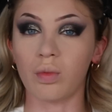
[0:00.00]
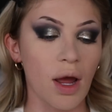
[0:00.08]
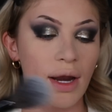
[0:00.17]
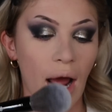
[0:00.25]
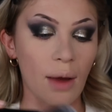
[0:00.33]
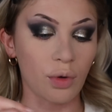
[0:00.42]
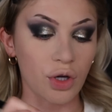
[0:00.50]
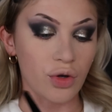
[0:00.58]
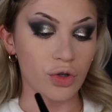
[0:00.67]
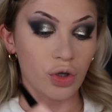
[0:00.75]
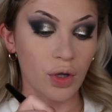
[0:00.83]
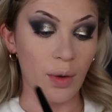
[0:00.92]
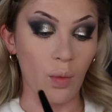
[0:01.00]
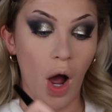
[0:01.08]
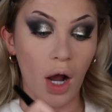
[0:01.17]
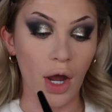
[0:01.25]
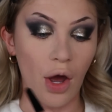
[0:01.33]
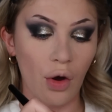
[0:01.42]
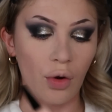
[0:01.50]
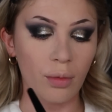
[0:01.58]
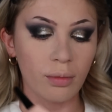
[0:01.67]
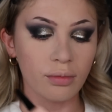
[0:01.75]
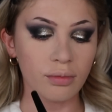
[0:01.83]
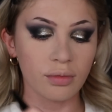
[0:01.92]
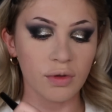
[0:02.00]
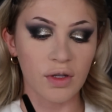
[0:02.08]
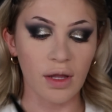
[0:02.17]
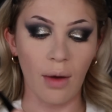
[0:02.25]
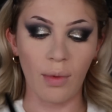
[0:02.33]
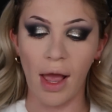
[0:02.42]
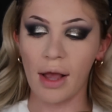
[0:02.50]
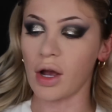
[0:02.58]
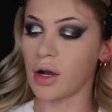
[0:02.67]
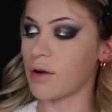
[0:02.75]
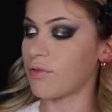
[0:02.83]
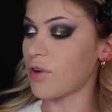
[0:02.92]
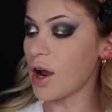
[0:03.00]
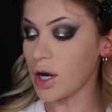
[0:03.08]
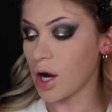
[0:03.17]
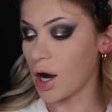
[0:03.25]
and I would usually walk home, so that way I could confront